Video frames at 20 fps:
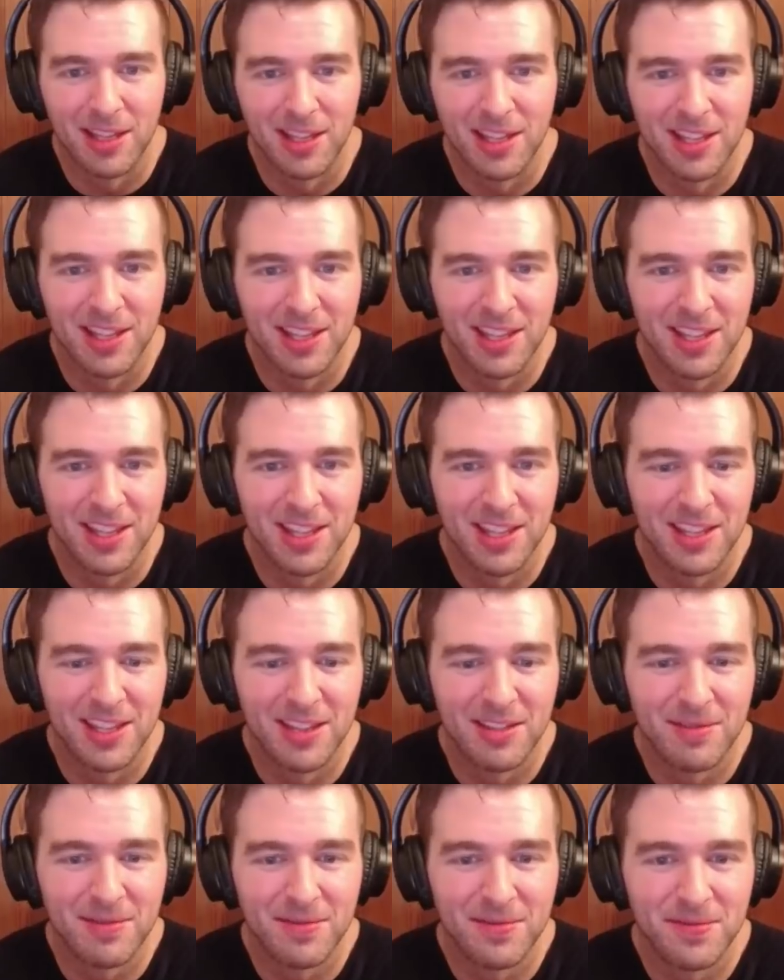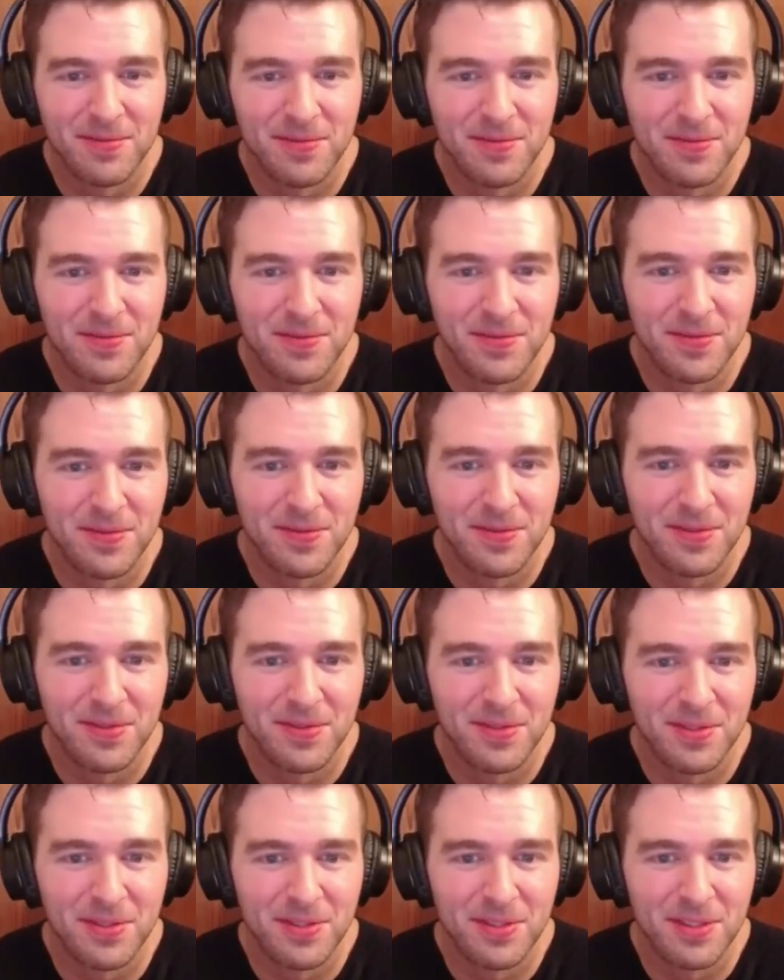
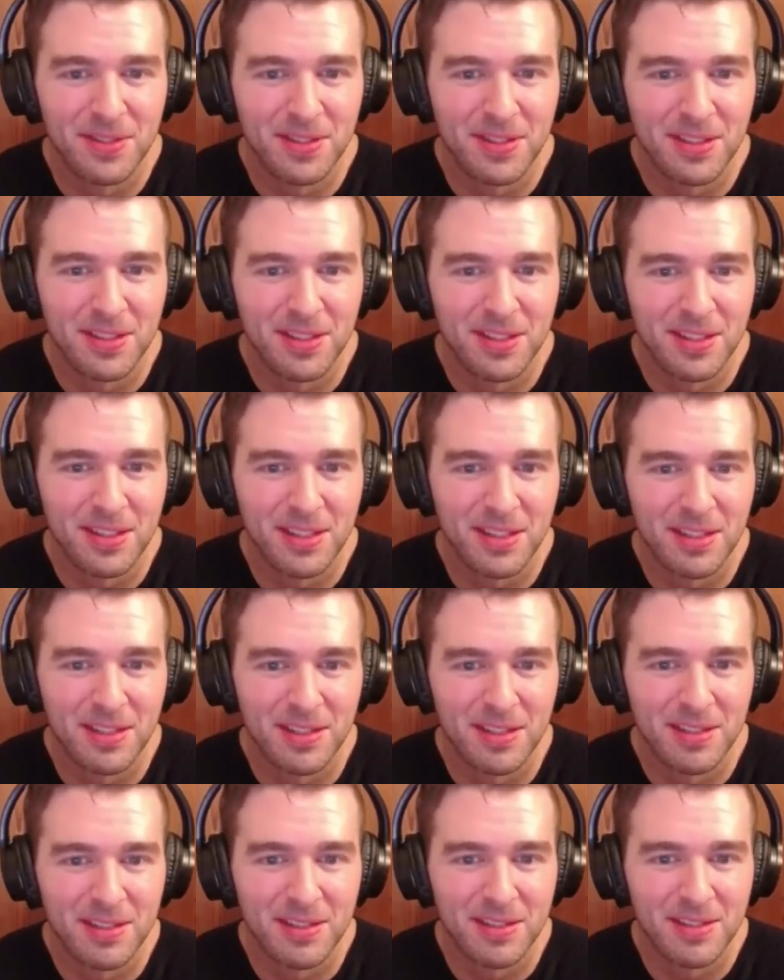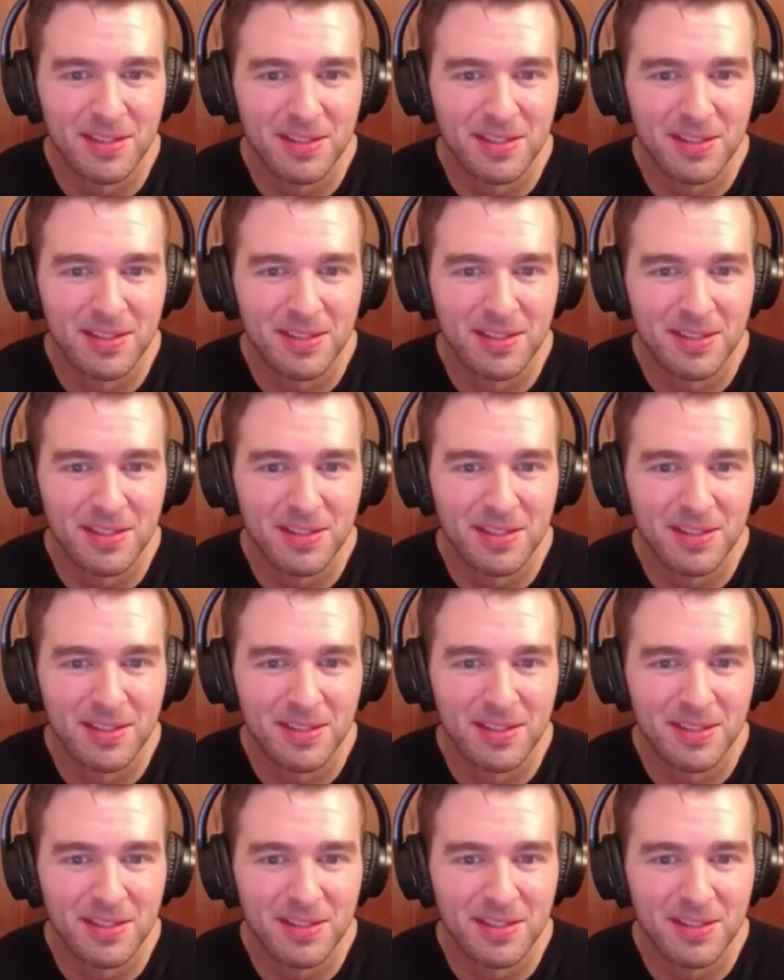[no speech]